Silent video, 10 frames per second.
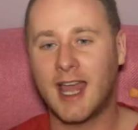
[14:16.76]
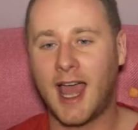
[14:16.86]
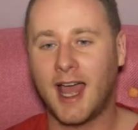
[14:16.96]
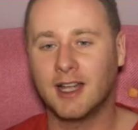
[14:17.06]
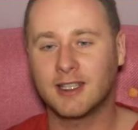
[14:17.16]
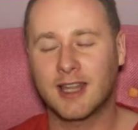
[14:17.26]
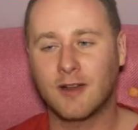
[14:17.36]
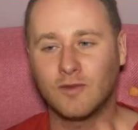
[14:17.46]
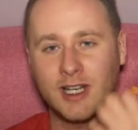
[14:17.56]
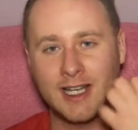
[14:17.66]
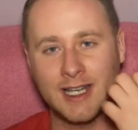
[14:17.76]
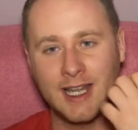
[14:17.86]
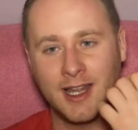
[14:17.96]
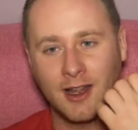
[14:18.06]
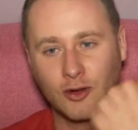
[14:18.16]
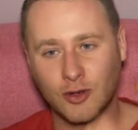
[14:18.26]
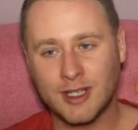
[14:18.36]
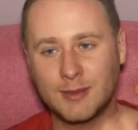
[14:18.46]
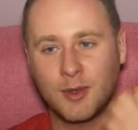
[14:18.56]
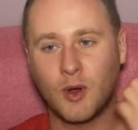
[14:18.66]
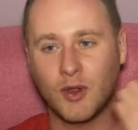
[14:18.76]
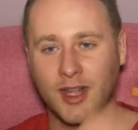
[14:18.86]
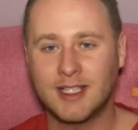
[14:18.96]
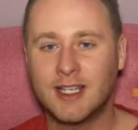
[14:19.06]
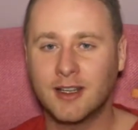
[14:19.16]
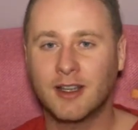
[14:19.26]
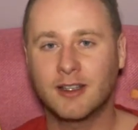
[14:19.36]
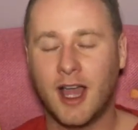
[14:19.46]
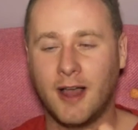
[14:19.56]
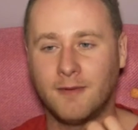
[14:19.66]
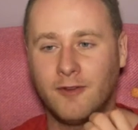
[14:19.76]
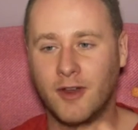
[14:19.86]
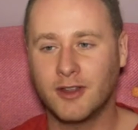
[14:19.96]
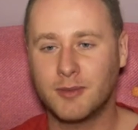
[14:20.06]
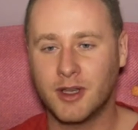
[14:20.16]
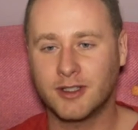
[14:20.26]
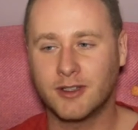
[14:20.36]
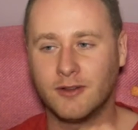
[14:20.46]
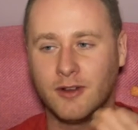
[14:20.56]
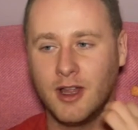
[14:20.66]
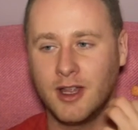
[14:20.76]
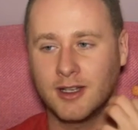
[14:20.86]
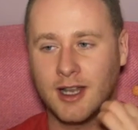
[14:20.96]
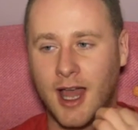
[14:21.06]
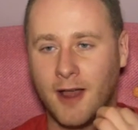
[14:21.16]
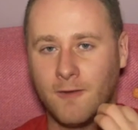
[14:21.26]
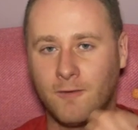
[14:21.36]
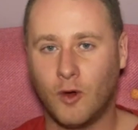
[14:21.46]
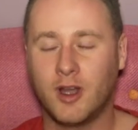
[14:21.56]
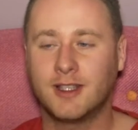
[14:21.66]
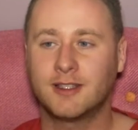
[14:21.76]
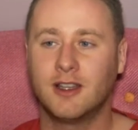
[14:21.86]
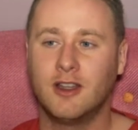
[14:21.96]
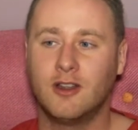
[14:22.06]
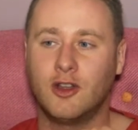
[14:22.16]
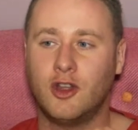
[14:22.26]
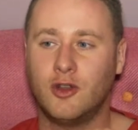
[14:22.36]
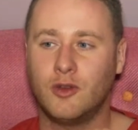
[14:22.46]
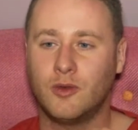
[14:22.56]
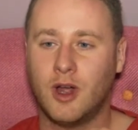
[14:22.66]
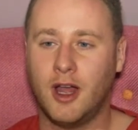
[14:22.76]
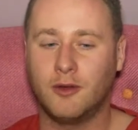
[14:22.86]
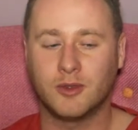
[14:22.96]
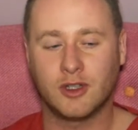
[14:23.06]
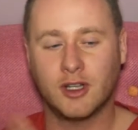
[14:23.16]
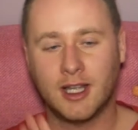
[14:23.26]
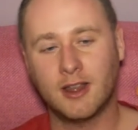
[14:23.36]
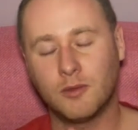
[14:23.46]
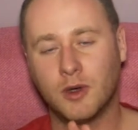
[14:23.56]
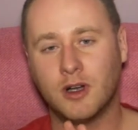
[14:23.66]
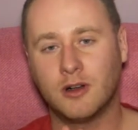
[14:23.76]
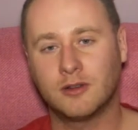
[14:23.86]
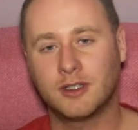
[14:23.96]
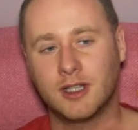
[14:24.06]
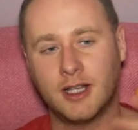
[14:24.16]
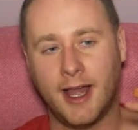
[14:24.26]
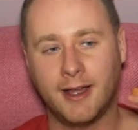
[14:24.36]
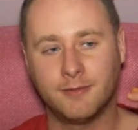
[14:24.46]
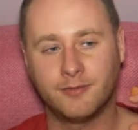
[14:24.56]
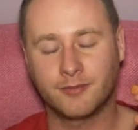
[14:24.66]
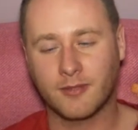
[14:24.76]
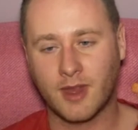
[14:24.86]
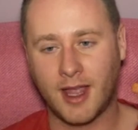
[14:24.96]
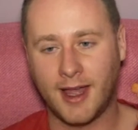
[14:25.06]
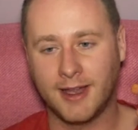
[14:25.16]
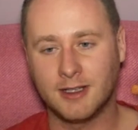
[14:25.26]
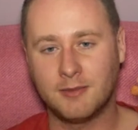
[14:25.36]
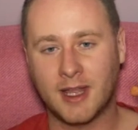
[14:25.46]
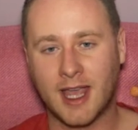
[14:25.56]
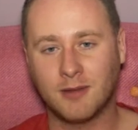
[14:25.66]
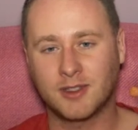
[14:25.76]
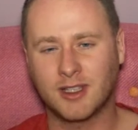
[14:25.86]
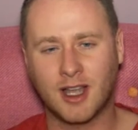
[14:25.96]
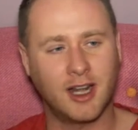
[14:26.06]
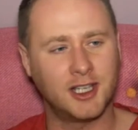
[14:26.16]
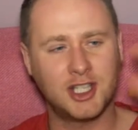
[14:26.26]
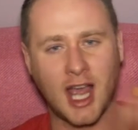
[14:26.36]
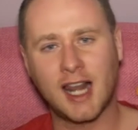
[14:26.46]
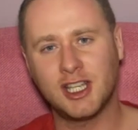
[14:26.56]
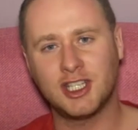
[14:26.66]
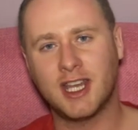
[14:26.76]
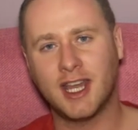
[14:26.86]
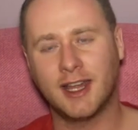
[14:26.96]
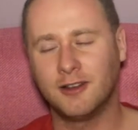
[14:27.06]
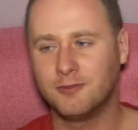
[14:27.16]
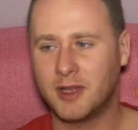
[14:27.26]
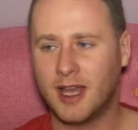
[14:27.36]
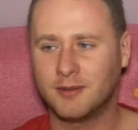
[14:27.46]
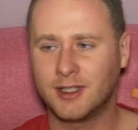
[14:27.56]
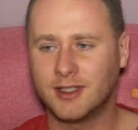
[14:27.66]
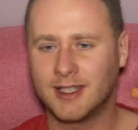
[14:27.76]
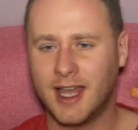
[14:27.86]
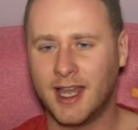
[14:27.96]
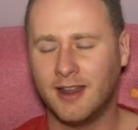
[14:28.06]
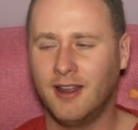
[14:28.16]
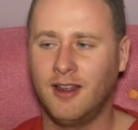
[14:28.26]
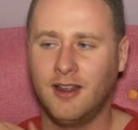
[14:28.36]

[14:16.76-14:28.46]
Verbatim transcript: It had that really crisp, authentic first-person voice who was looking at the world and being able to kind of challenge it and be able to say,